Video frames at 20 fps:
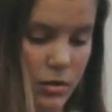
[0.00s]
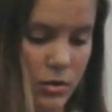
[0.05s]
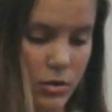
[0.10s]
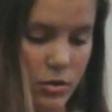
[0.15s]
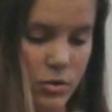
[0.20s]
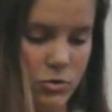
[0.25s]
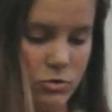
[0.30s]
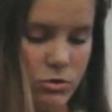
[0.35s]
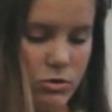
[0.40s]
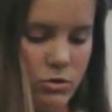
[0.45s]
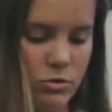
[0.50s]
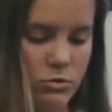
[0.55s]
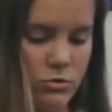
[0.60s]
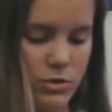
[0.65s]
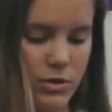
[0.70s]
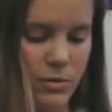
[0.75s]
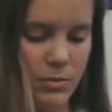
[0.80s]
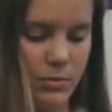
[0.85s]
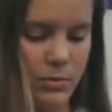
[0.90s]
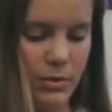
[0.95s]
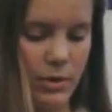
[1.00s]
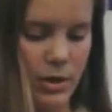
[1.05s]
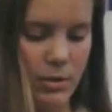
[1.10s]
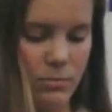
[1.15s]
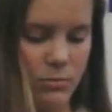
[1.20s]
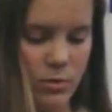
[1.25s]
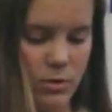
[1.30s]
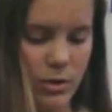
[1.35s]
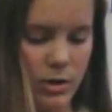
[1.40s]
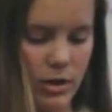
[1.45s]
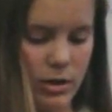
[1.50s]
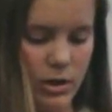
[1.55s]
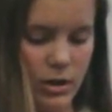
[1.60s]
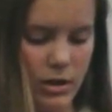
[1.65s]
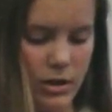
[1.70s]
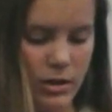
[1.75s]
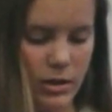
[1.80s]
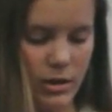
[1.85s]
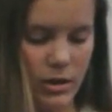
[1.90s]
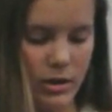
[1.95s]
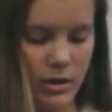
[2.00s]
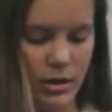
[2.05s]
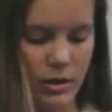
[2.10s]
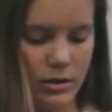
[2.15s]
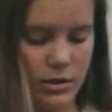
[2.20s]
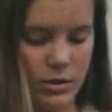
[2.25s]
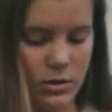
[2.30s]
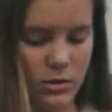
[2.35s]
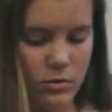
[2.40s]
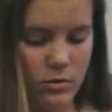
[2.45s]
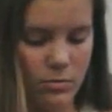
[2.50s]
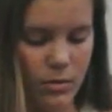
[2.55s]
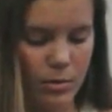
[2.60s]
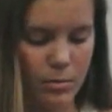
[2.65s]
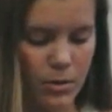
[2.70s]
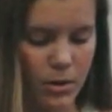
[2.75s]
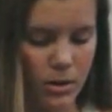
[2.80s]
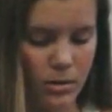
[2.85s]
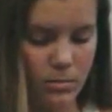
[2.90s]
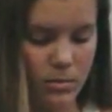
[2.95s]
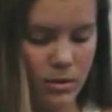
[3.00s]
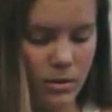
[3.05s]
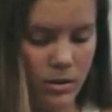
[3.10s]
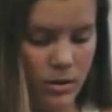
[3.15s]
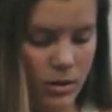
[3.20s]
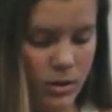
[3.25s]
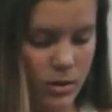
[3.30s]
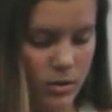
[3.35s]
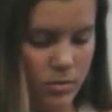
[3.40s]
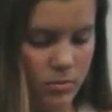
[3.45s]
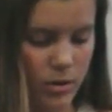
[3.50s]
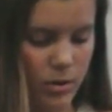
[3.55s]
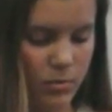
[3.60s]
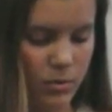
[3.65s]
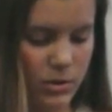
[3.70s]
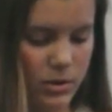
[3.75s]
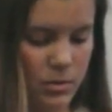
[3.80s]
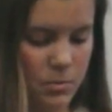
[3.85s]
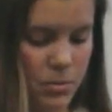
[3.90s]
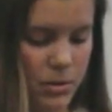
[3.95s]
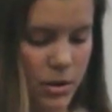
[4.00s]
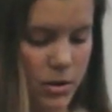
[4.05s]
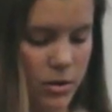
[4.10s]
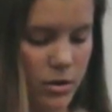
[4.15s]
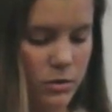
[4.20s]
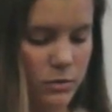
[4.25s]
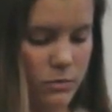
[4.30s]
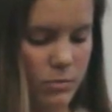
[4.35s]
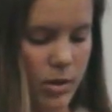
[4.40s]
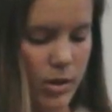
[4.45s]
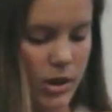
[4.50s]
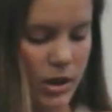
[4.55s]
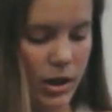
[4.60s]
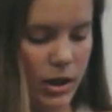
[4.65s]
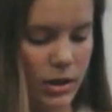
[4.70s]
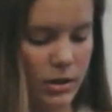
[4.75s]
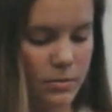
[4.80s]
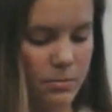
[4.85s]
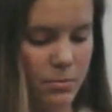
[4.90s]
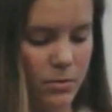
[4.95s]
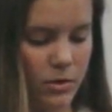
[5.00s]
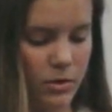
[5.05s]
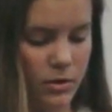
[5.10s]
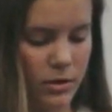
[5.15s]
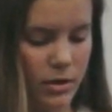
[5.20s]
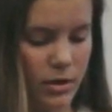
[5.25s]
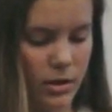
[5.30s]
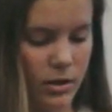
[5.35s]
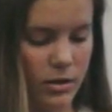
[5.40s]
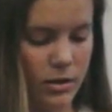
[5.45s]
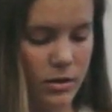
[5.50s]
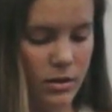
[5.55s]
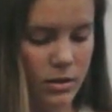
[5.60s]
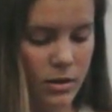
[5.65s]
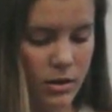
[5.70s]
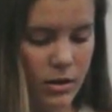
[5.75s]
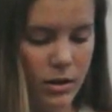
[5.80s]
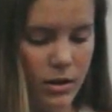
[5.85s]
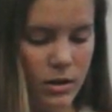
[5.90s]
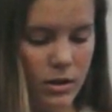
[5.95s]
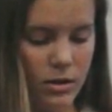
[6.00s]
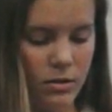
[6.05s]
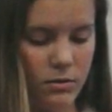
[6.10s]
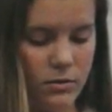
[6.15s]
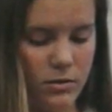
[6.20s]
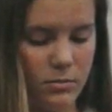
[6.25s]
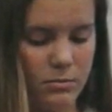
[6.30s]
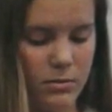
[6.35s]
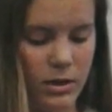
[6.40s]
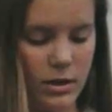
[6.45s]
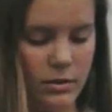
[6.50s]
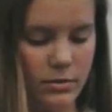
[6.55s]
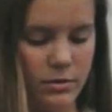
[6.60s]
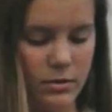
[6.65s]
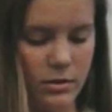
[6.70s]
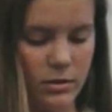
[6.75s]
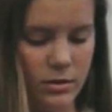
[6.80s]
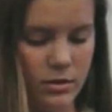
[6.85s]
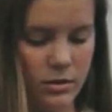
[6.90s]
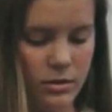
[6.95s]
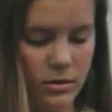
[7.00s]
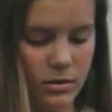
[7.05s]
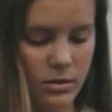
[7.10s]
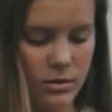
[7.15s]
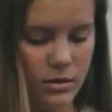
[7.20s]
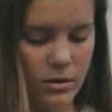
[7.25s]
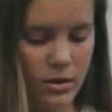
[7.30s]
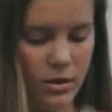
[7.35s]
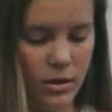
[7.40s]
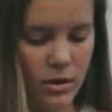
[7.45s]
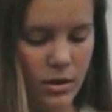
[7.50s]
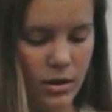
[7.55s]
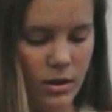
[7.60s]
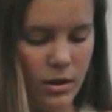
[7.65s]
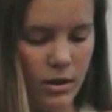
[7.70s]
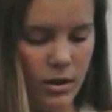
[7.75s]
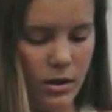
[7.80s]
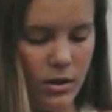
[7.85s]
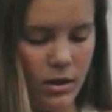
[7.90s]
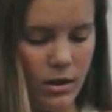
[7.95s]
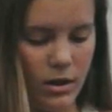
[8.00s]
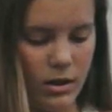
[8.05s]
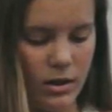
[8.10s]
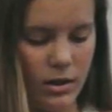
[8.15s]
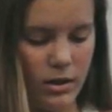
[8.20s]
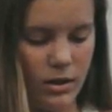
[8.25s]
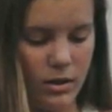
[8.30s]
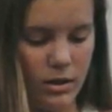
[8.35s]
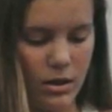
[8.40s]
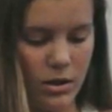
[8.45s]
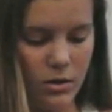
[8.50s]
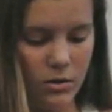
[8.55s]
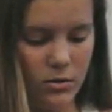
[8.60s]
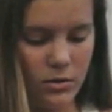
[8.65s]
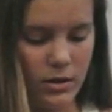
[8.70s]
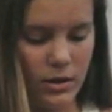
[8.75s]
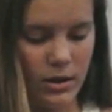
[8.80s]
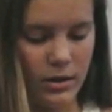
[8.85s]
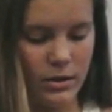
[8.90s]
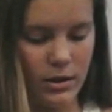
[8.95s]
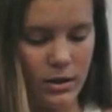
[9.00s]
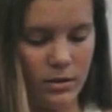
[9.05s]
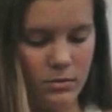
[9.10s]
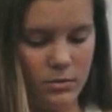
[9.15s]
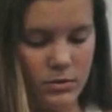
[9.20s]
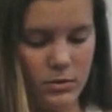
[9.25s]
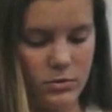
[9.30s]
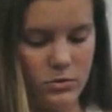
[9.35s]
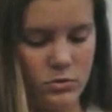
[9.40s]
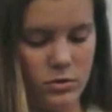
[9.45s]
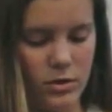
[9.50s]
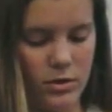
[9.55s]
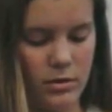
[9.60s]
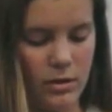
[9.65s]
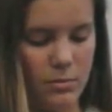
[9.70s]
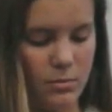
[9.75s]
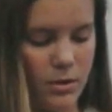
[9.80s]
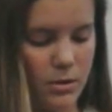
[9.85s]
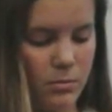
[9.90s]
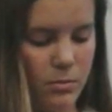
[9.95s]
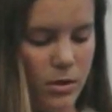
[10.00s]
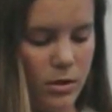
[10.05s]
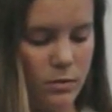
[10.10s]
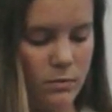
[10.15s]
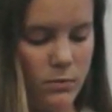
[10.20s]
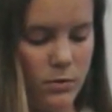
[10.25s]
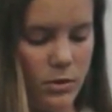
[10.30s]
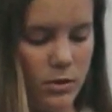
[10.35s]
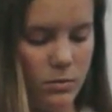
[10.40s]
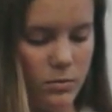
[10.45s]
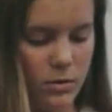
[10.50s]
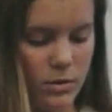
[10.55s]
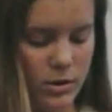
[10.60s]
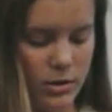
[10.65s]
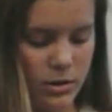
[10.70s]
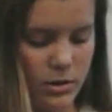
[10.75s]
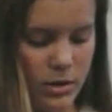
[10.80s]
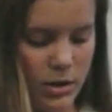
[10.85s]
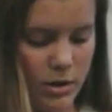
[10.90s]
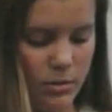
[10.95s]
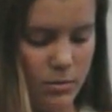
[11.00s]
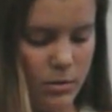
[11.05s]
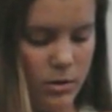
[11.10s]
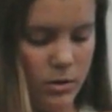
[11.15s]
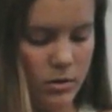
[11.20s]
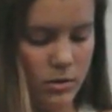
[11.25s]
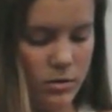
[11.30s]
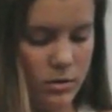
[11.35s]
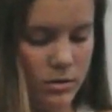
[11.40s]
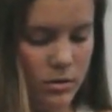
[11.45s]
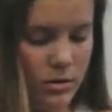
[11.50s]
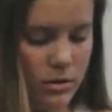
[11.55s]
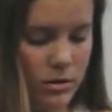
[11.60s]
There are two trips that I'm really glad I got to do with my mom. We went to Paris for my 9th birthday. It was amazing. I know that that was a trip that my mom really wanted to take me on.